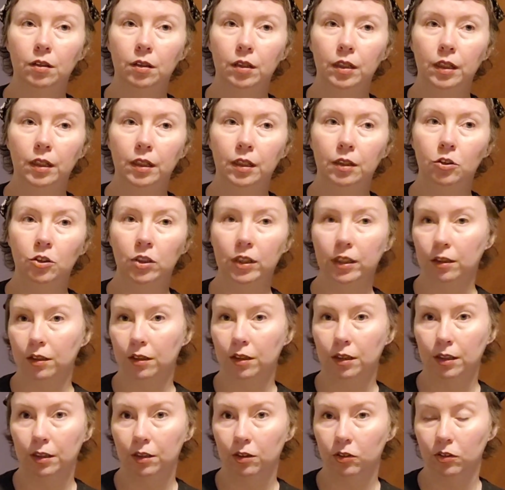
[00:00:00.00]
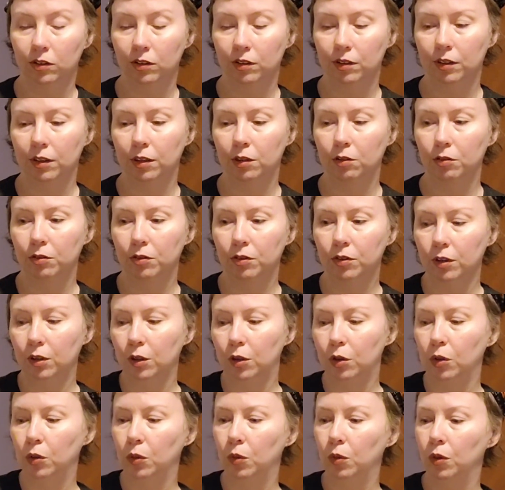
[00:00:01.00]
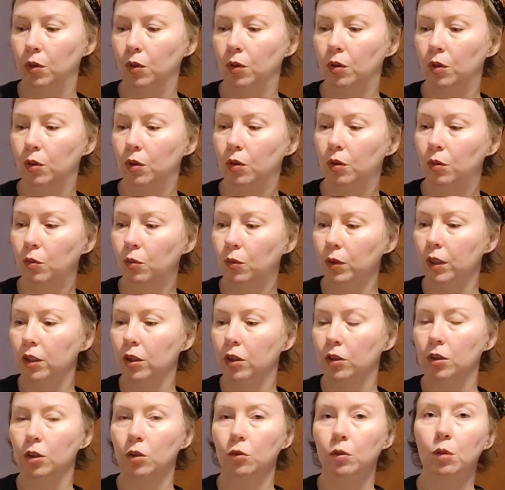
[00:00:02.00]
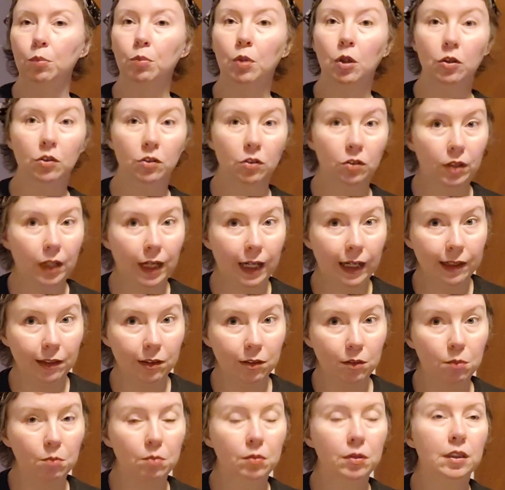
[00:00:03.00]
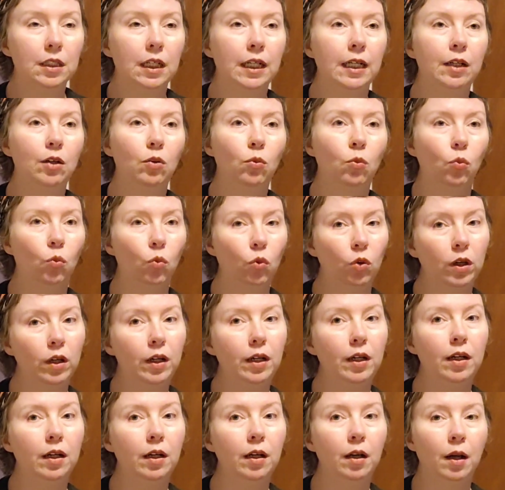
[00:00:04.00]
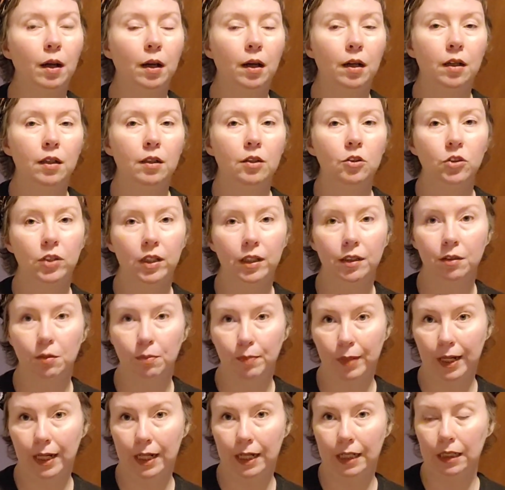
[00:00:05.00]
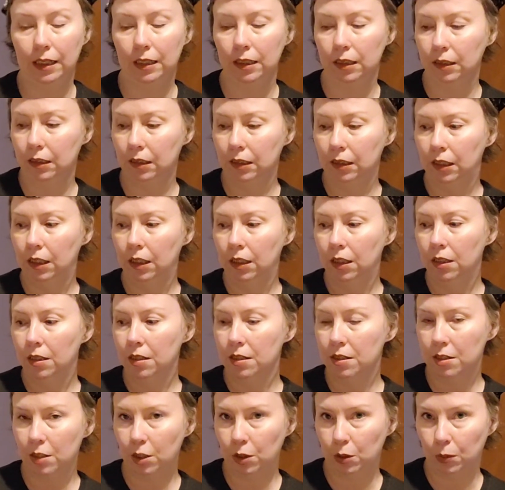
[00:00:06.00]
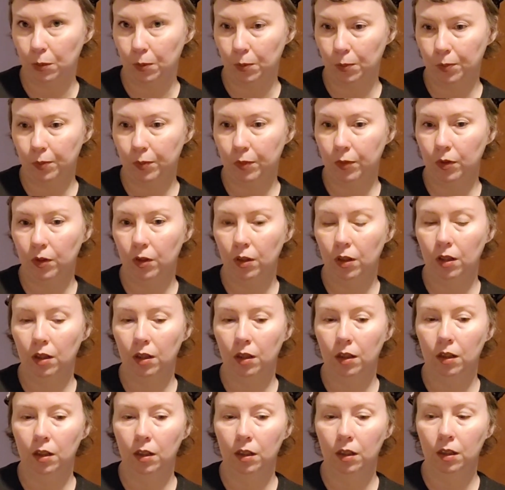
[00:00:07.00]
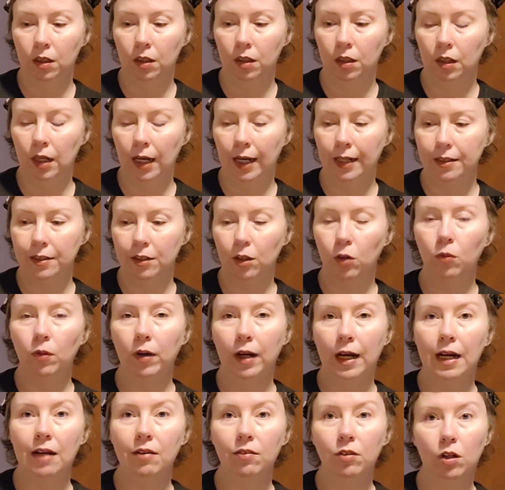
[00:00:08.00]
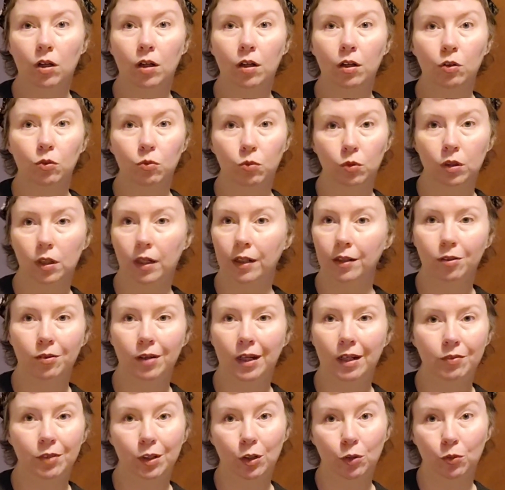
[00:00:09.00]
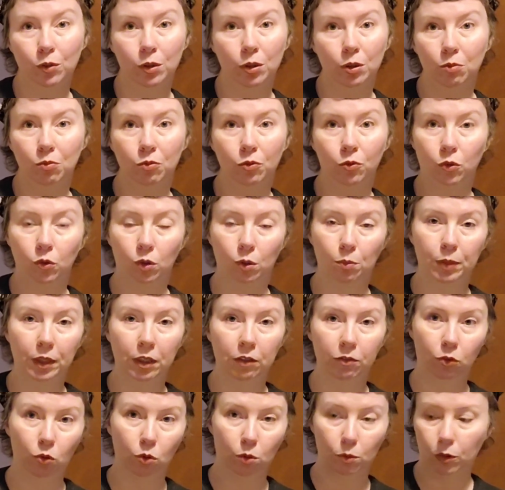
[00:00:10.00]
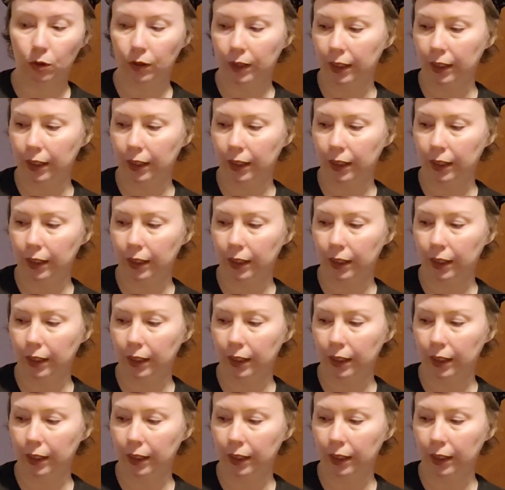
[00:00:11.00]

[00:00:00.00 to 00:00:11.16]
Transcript: and checked luggage and stuff. So we are doing personal items and 1 checked bag. So I don't have I don't have any room for a big formal